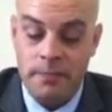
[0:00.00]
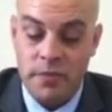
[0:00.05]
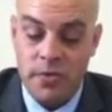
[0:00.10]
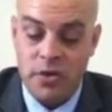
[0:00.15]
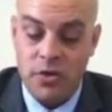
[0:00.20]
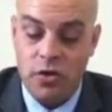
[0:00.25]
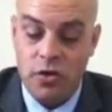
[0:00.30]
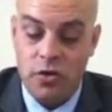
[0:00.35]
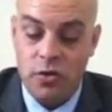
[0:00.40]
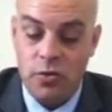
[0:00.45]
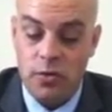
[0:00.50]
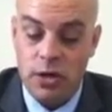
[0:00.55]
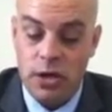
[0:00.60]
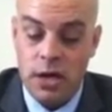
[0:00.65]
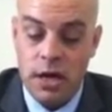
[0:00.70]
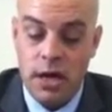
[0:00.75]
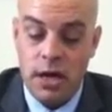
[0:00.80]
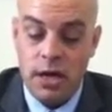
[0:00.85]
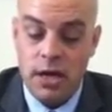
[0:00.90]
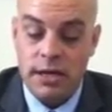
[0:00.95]
So,
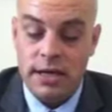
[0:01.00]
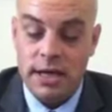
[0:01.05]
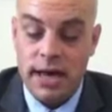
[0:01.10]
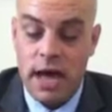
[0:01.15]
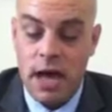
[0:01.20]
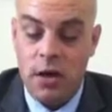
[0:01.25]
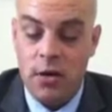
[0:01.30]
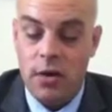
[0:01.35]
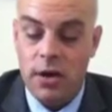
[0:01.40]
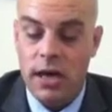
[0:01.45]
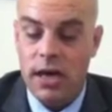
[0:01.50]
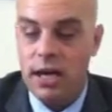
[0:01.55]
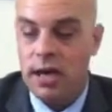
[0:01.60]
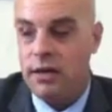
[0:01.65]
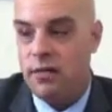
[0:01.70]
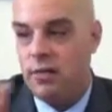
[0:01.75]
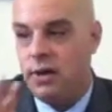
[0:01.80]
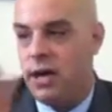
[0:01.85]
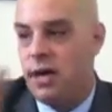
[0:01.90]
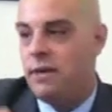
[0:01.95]
now,
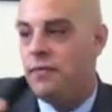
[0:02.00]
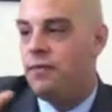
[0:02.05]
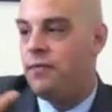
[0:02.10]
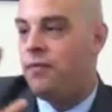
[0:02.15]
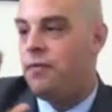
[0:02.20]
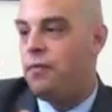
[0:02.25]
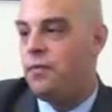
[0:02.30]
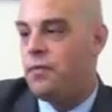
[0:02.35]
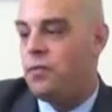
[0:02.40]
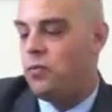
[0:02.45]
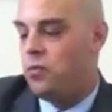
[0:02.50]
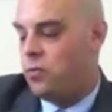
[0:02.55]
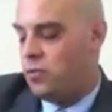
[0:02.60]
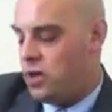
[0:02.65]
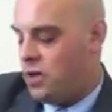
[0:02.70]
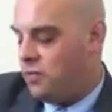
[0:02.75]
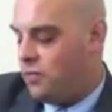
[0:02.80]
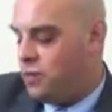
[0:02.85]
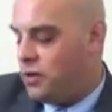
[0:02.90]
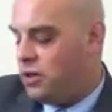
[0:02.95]

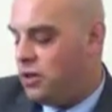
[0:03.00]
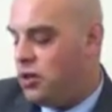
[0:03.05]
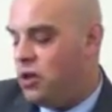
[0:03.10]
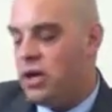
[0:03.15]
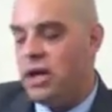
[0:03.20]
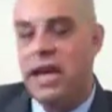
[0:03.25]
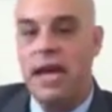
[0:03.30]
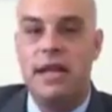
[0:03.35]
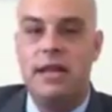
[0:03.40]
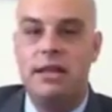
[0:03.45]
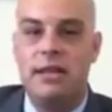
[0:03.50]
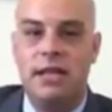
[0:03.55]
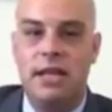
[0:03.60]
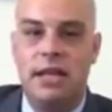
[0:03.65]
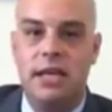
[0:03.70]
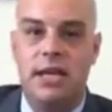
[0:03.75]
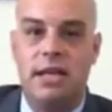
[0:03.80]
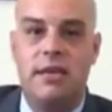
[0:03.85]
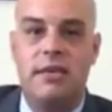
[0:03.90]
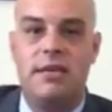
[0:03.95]
if we look at
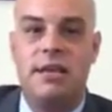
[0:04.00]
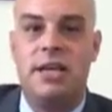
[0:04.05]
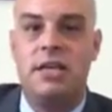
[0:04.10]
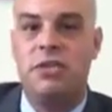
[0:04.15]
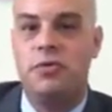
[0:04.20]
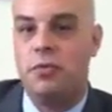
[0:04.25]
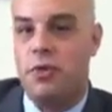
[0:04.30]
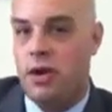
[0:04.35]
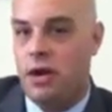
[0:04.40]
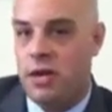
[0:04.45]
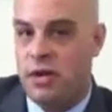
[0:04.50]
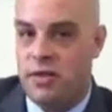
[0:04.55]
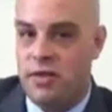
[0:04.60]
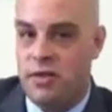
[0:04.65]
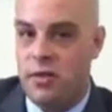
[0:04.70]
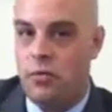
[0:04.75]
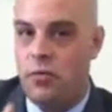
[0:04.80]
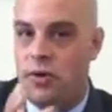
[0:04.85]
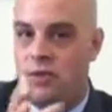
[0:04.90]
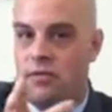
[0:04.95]
the sanctuary,
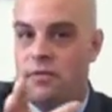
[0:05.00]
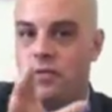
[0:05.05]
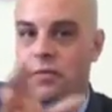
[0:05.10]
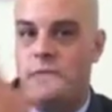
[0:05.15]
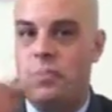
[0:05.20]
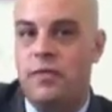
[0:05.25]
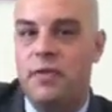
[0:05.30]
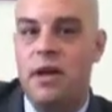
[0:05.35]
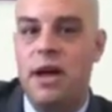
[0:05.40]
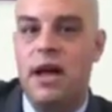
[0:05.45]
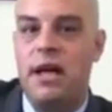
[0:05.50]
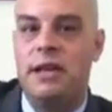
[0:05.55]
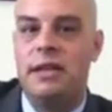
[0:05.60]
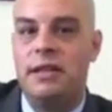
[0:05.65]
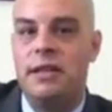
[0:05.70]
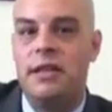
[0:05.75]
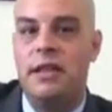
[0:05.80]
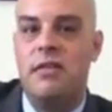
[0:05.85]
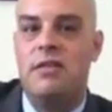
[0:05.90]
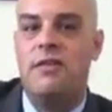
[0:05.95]
so we've
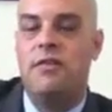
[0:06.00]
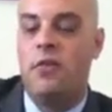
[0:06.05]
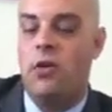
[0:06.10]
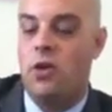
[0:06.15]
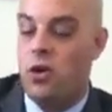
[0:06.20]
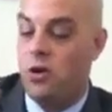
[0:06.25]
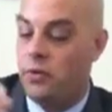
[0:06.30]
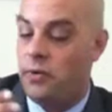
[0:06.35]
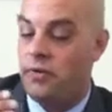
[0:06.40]
gotten this far.